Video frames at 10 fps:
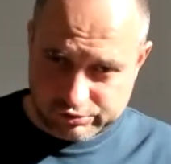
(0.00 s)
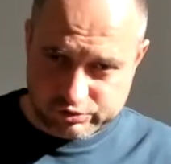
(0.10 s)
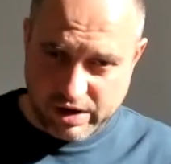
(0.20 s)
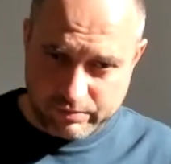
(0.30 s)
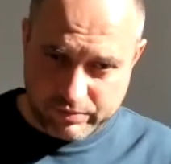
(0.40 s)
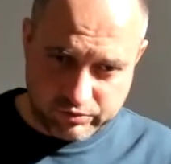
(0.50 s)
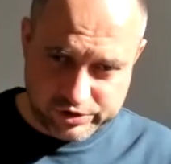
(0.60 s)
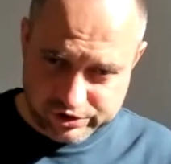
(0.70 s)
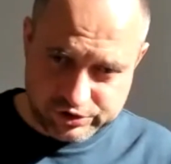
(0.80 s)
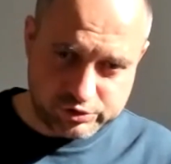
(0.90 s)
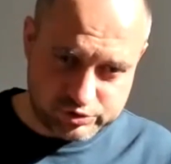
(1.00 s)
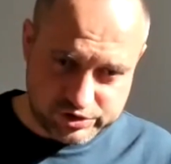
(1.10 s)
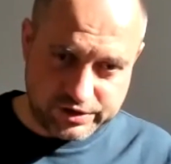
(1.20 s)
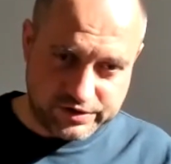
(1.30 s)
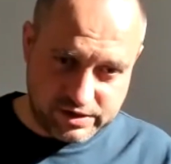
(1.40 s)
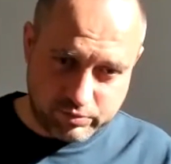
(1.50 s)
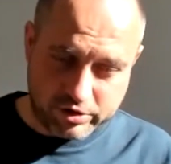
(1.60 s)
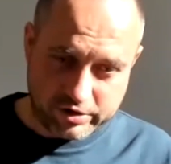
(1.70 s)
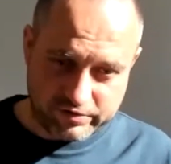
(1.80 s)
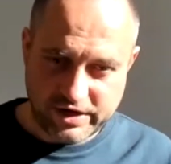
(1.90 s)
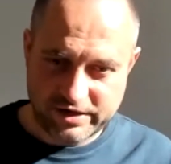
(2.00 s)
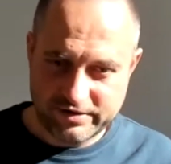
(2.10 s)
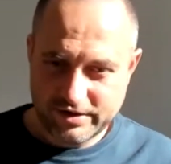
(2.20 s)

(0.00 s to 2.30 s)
use rapid. We just use the D part of that.